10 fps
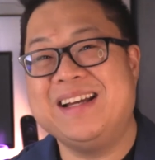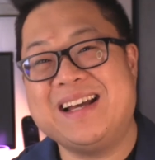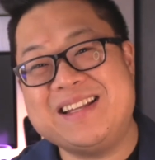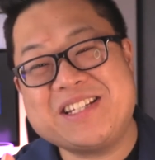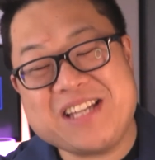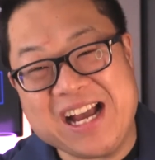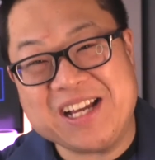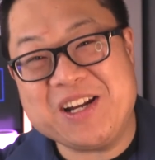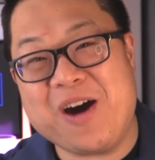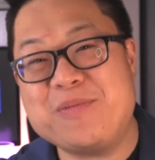The
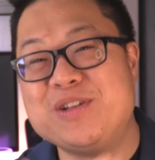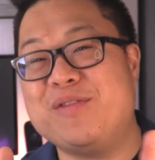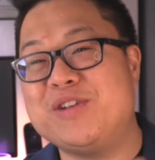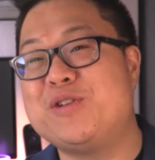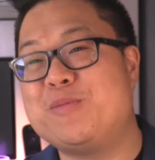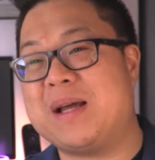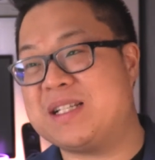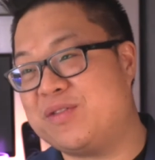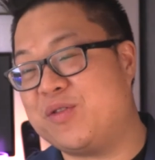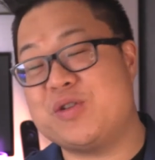second option of the duplex
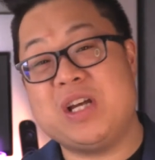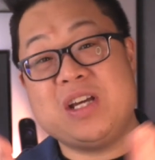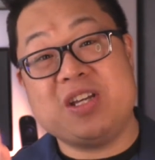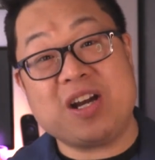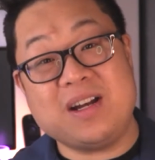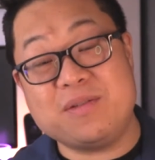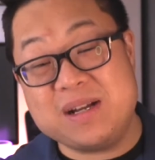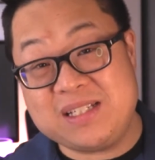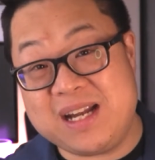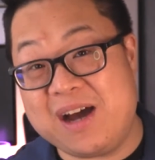is, of course, you're going to
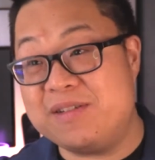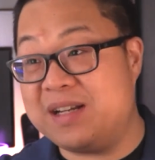rent it out